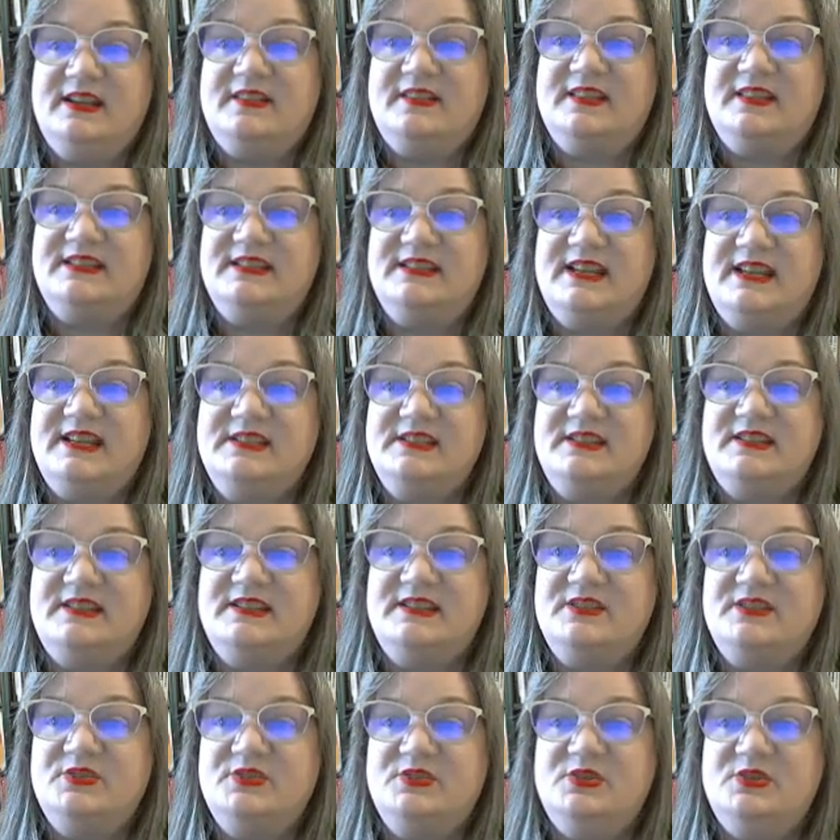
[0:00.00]
The
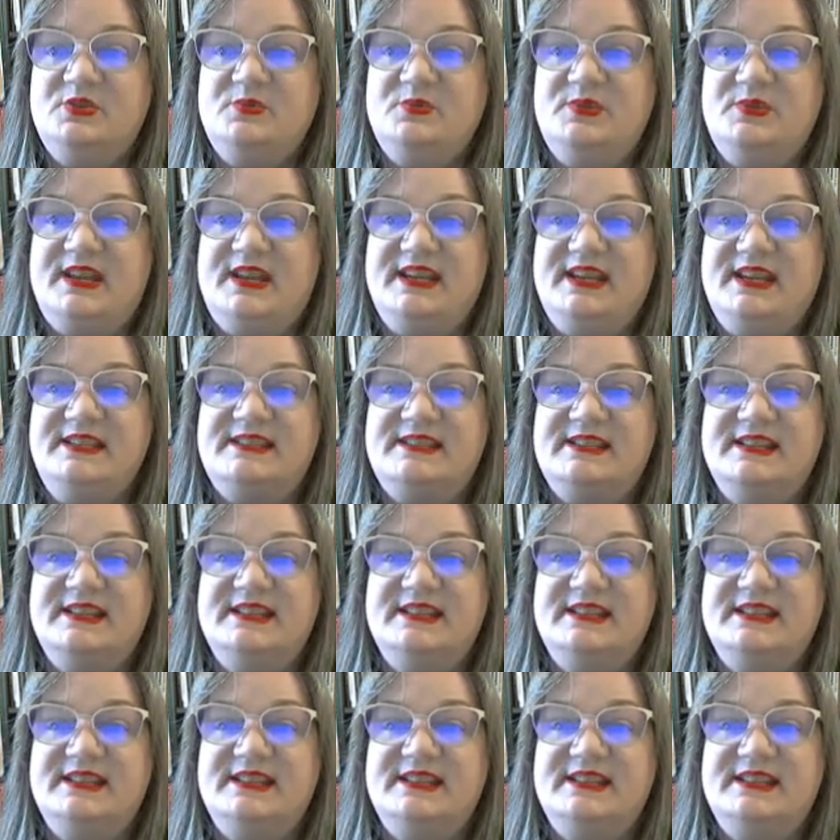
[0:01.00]
test due dates